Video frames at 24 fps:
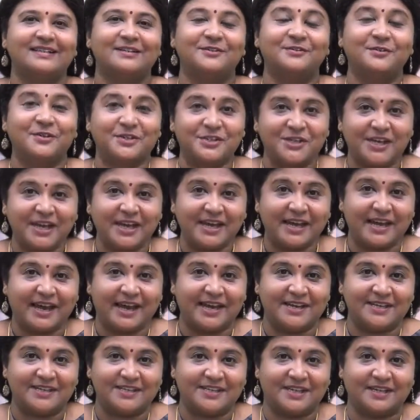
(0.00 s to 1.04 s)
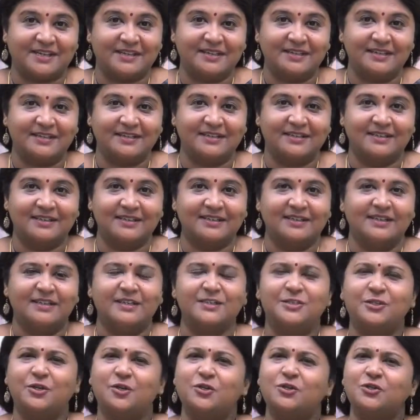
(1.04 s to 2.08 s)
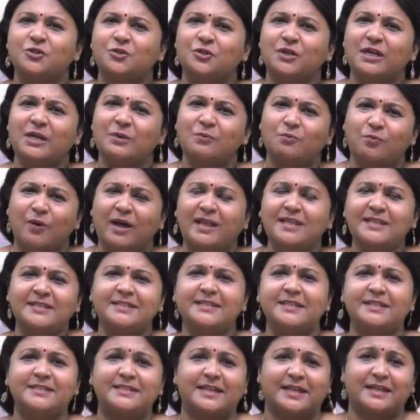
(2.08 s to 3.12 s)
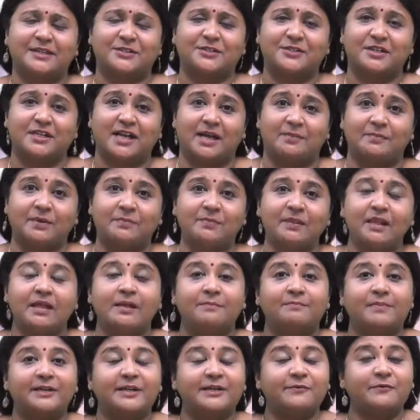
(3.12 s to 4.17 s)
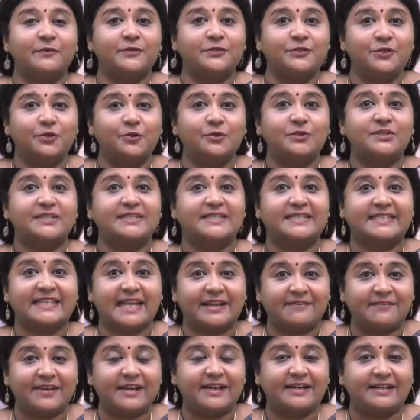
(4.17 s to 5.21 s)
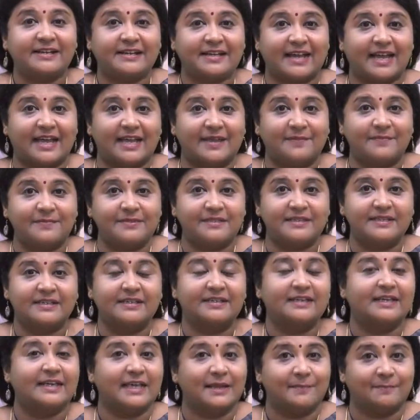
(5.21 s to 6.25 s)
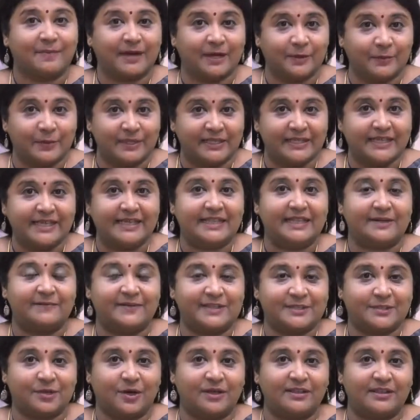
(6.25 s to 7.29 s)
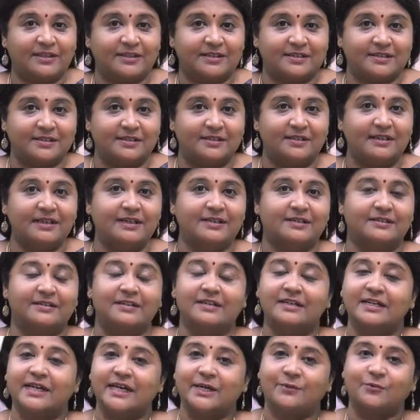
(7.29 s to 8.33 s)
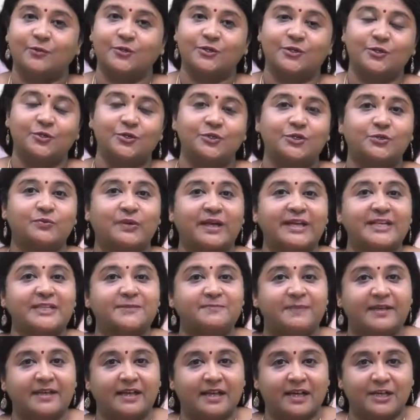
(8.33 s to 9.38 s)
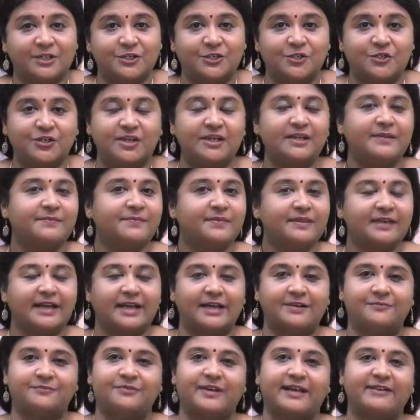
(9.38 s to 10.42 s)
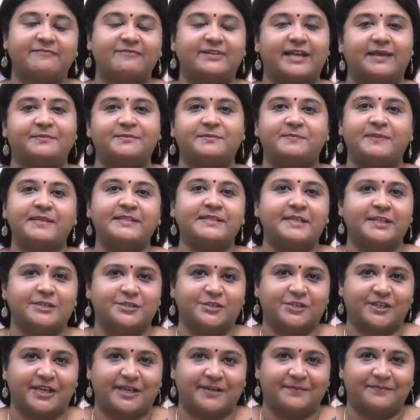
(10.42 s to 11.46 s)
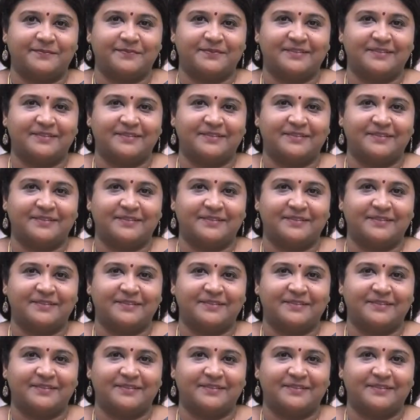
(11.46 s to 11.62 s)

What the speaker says: Hrishikesha is used only once in Sahasranamam, but it was used 7 times in Bhagavad Gita. We saw that earlier. It was used twice by Arjuna and 5 times by Sanjaya.